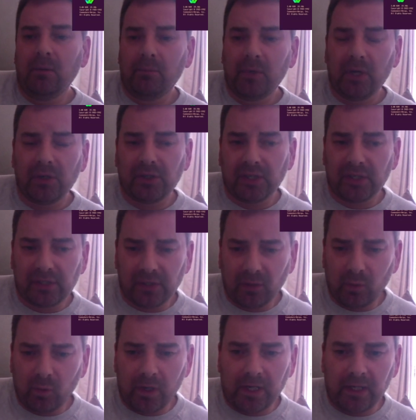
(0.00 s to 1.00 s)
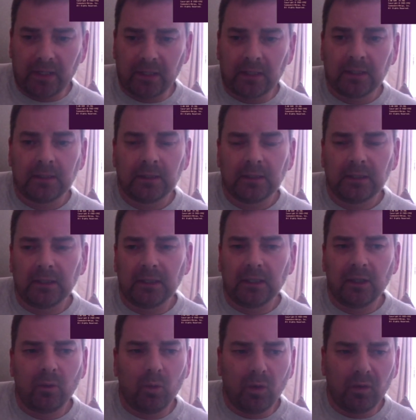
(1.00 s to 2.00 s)
processor when
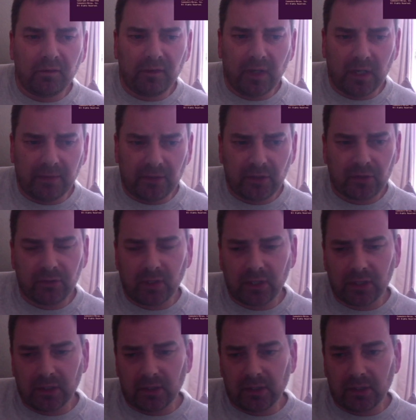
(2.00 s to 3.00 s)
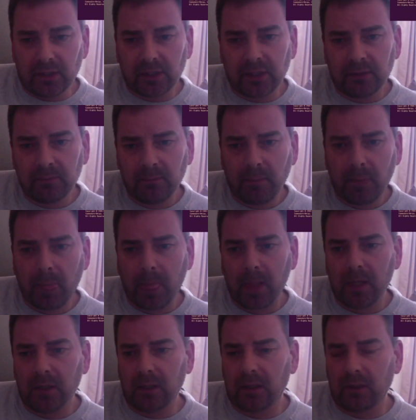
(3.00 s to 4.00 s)
uh, Warp five instructions
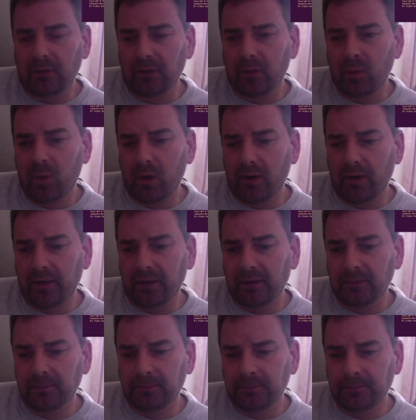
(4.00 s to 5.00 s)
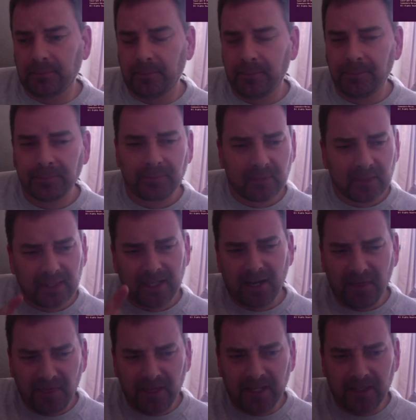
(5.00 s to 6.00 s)
are required.
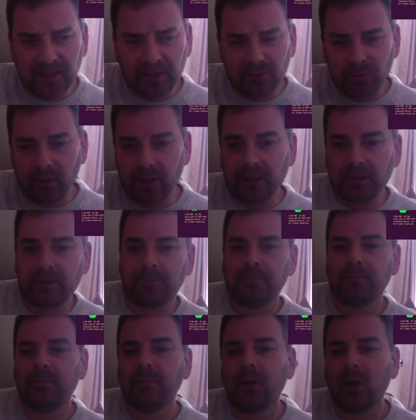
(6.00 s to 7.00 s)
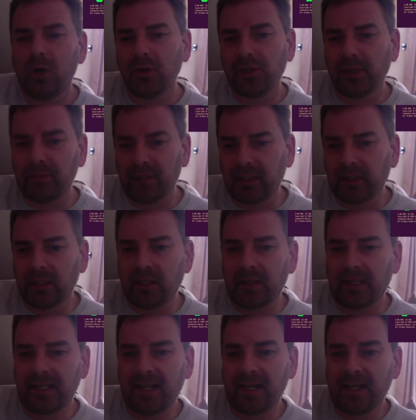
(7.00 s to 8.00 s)
I think that's right, or something
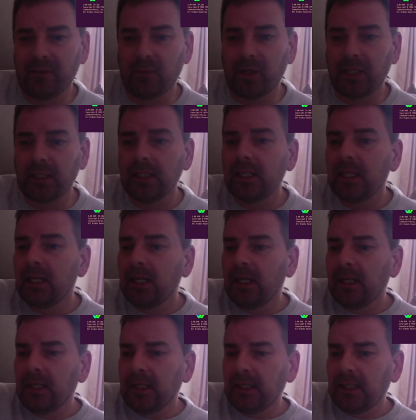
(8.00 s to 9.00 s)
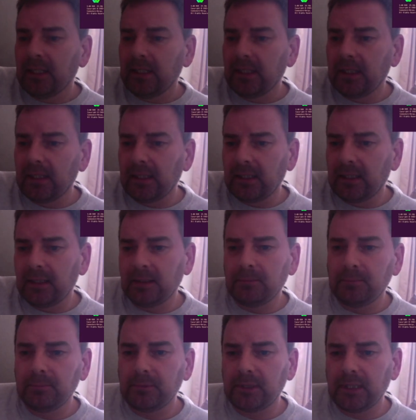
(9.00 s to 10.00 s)
like that anyway.
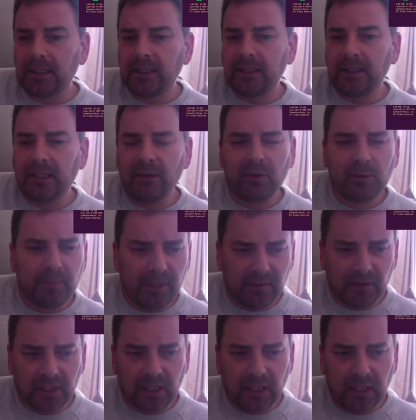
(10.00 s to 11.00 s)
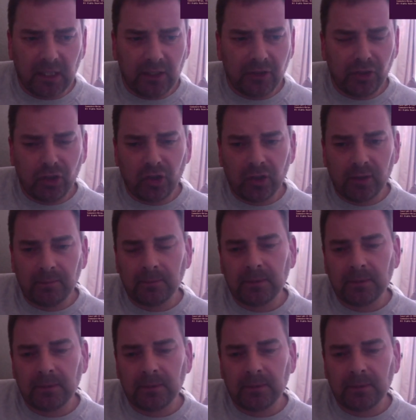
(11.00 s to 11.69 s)
Um, deleted. It was a bit of a kludge.